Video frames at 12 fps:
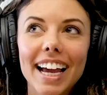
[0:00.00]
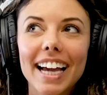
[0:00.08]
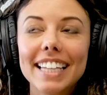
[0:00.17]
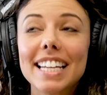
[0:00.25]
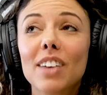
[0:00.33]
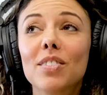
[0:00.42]

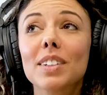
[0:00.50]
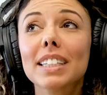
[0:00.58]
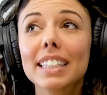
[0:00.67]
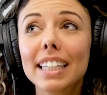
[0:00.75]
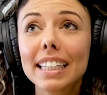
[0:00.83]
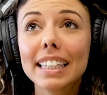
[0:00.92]
I
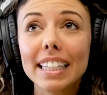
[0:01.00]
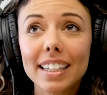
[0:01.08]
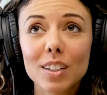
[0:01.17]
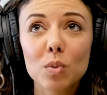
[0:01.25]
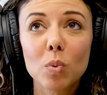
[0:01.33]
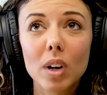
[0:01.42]
definitely
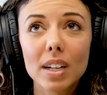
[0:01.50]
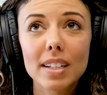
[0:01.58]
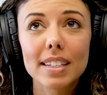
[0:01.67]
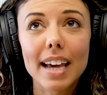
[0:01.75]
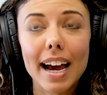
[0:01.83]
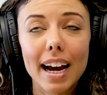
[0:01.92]
leaked
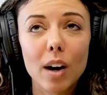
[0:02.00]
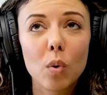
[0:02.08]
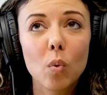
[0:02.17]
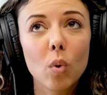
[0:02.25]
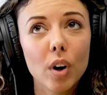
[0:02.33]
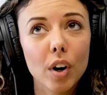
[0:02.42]
once at
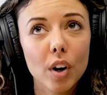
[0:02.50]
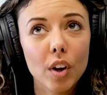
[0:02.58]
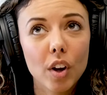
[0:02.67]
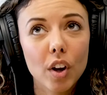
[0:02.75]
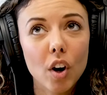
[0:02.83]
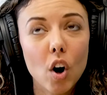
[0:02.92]

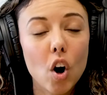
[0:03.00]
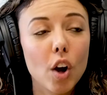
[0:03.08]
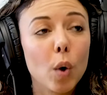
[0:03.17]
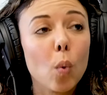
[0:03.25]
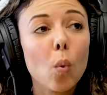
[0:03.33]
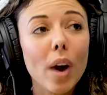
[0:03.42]
work on
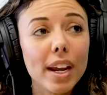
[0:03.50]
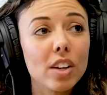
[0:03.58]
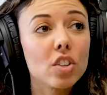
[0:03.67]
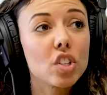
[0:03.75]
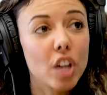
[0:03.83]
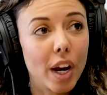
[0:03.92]
a
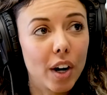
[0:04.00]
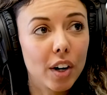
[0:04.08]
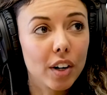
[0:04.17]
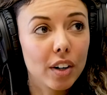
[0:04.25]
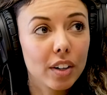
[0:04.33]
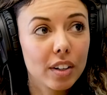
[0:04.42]
white
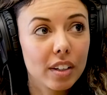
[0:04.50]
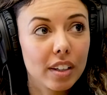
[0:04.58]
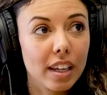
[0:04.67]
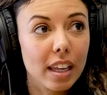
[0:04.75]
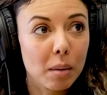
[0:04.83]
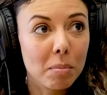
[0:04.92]
chair
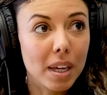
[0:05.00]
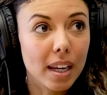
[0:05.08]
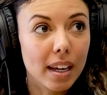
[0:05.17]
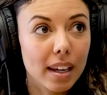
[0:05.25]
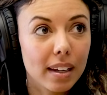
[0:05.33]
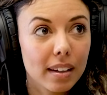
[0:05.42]
in a
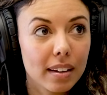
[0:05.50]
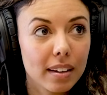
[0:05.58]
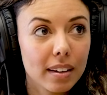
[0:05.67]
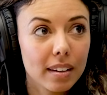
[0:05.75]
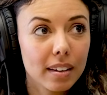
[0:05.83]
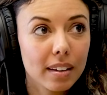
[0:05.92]
meeting.
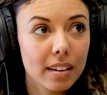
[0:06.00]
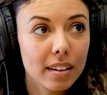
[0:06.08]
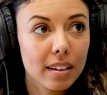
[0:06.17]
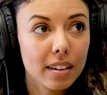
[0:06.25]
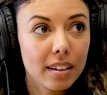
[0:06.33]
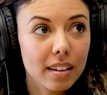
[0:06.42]

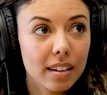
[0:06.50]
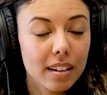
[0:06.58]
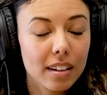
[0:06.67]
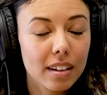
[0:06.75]
Ooh.